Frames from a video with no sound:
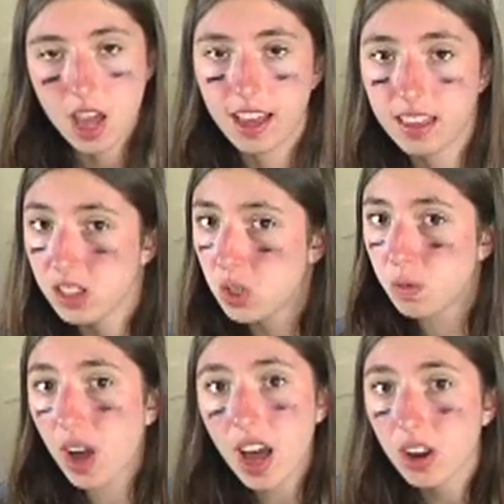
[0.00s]
and you
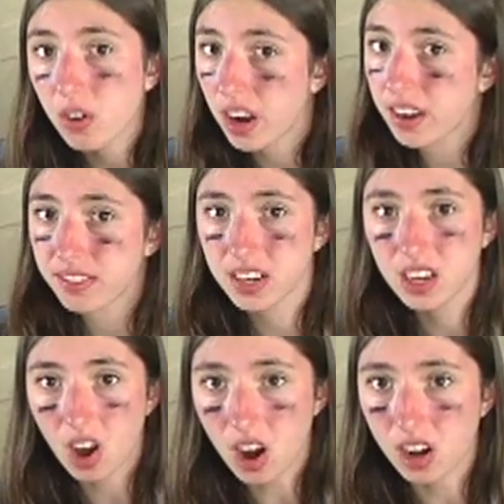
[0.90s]
got crafty
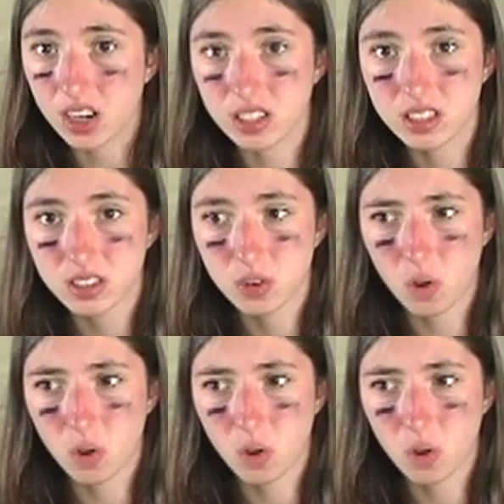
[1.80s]
gourds,